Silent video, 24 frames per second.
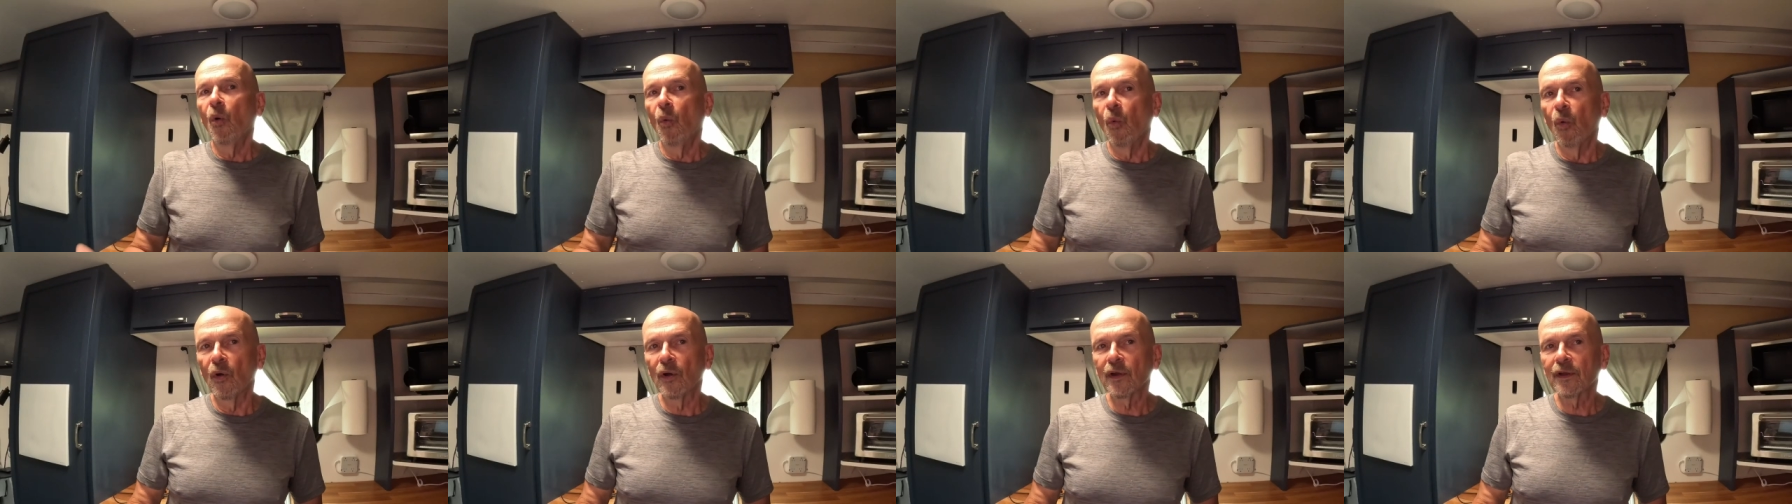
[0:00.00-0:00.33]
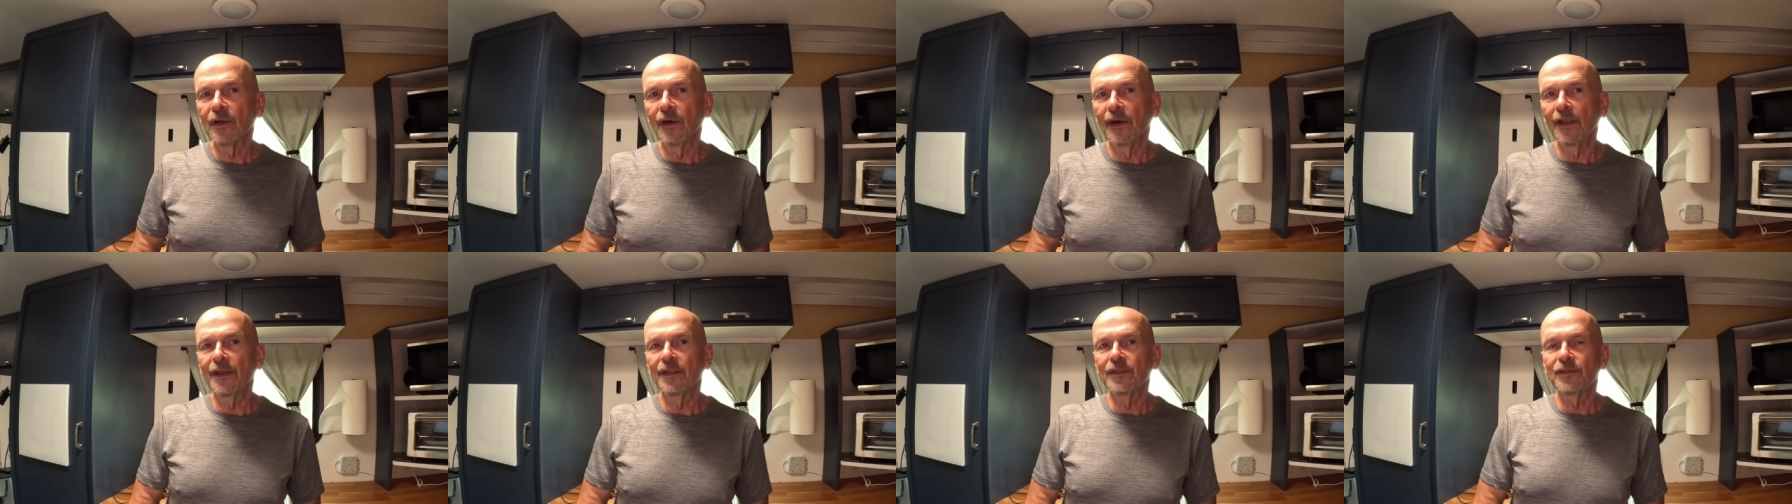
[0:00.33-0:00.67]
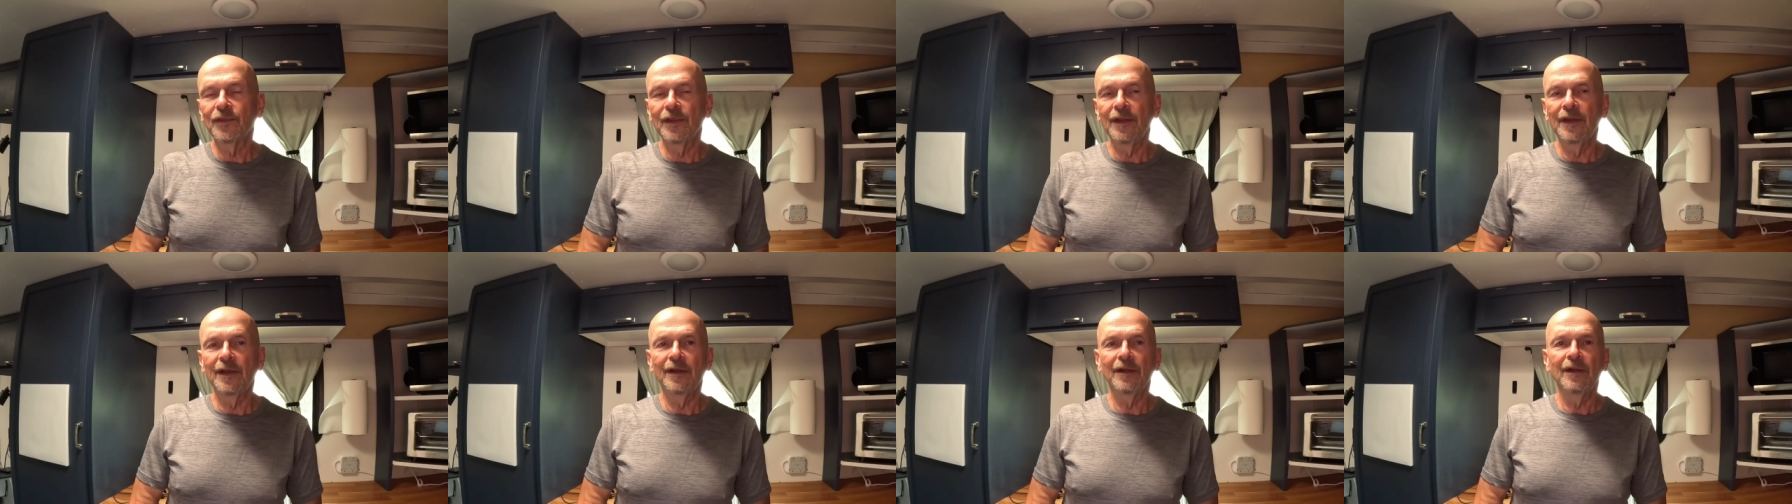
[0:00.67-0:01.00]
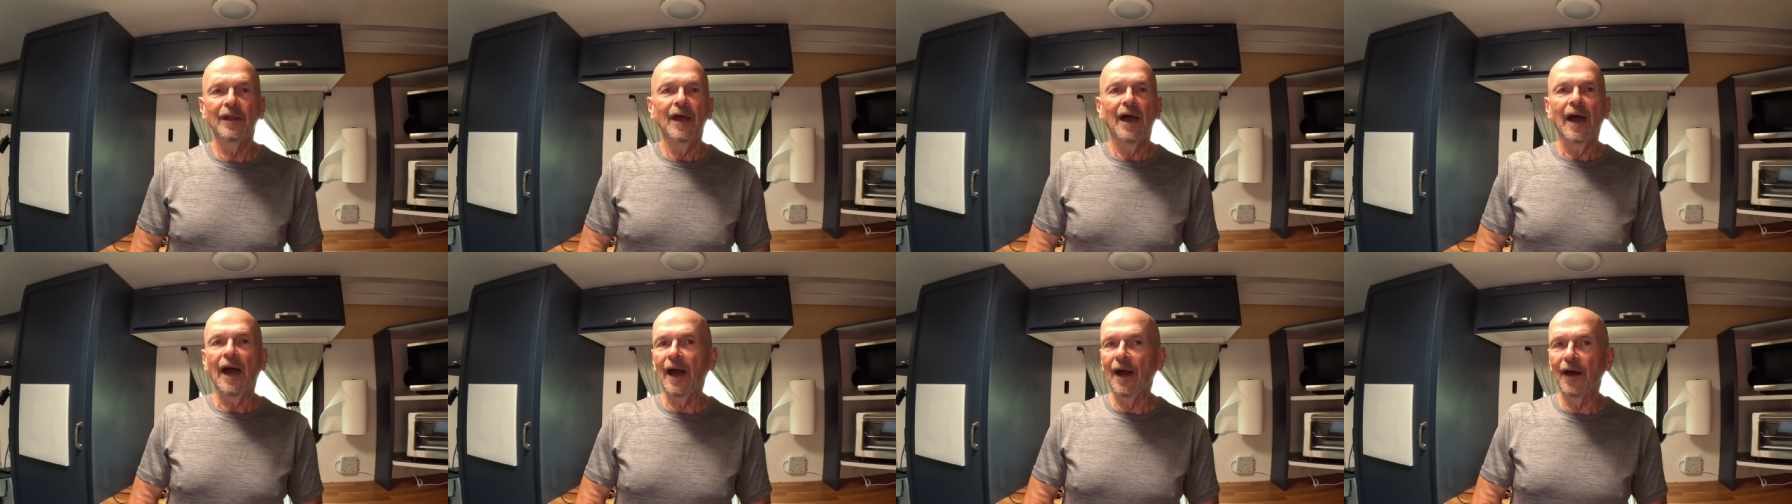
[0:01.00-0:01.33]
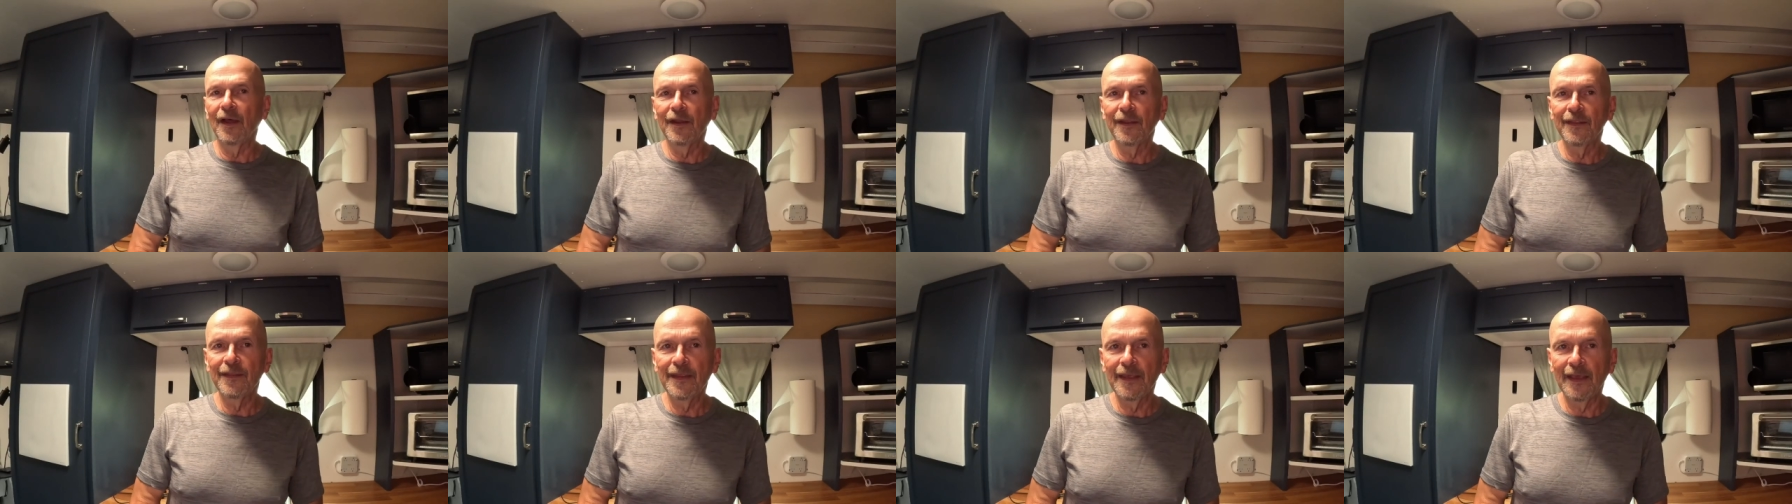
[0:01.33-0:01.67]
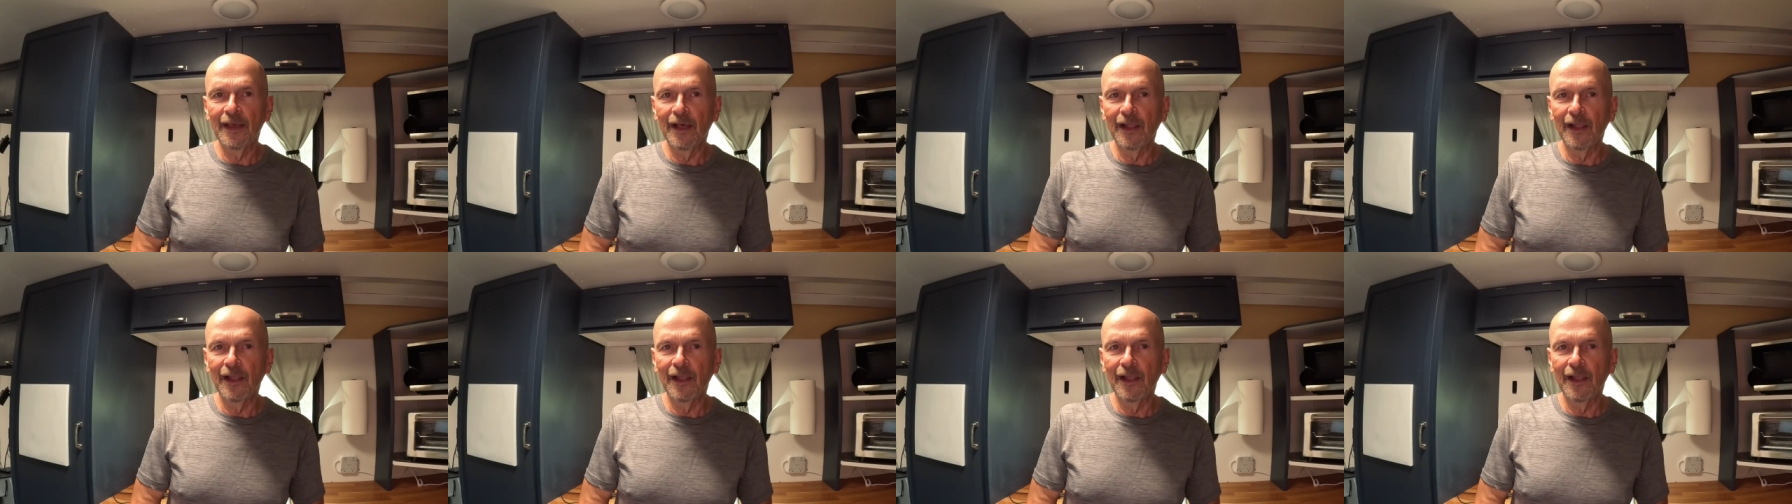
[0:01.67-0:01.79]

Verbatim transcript: work on it there, out of the